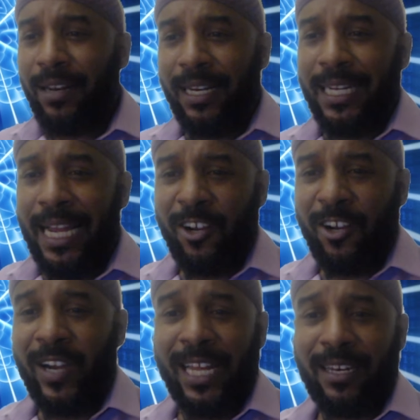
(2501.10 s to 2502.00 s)
do
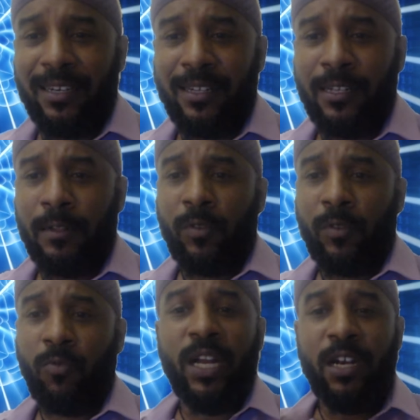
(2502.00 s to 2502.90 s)
it
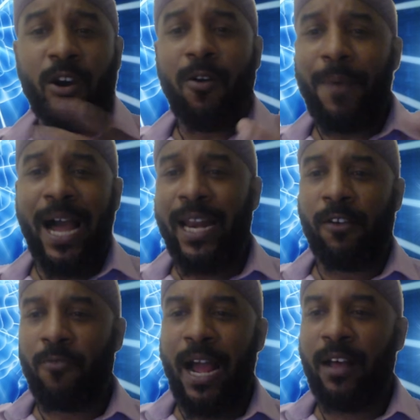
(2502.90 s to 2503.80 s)
when nobody
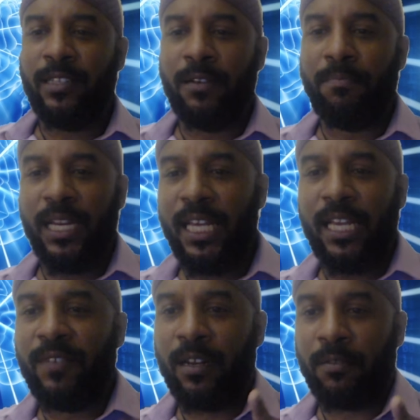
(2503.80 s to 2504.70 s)
around them believed
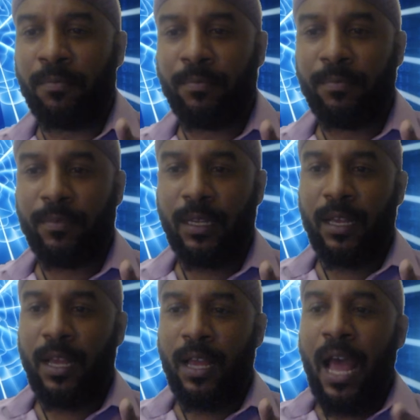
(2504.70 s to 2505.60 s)
in them?
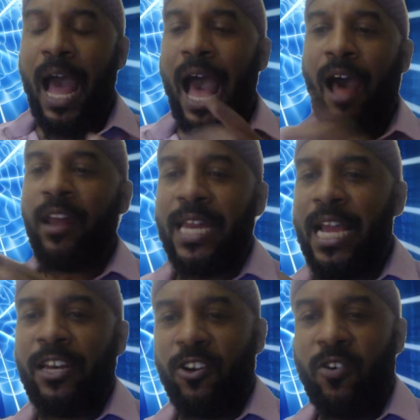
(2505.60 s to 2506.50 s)
How did they
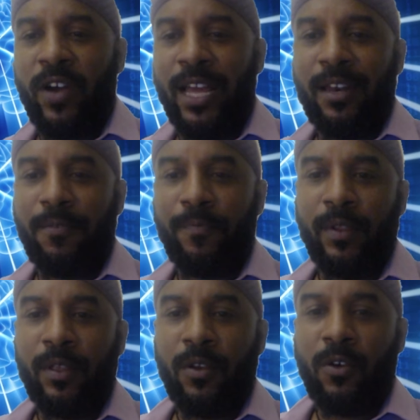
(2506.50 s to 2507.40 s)
do it
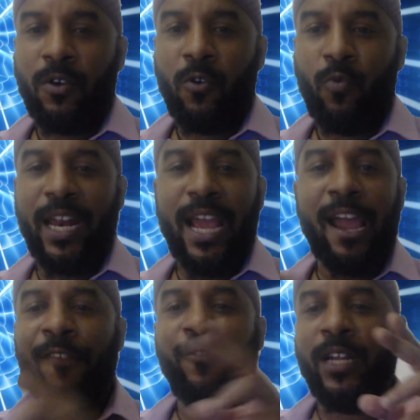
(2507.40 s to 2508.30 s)
when
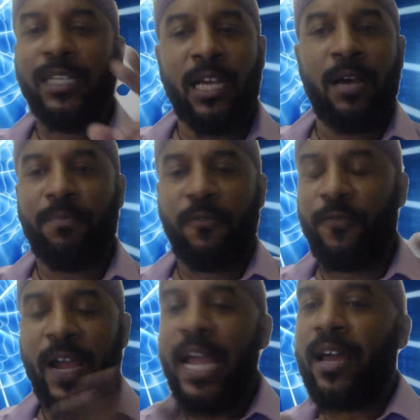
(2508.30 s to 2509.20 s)
every attempt
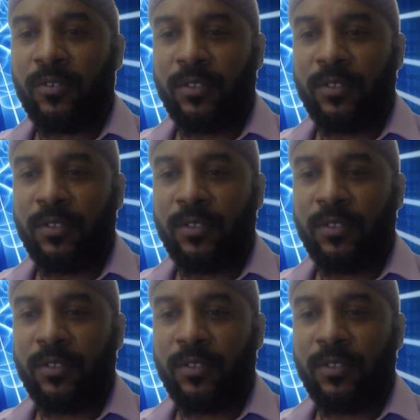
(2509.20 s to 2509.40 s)
failed?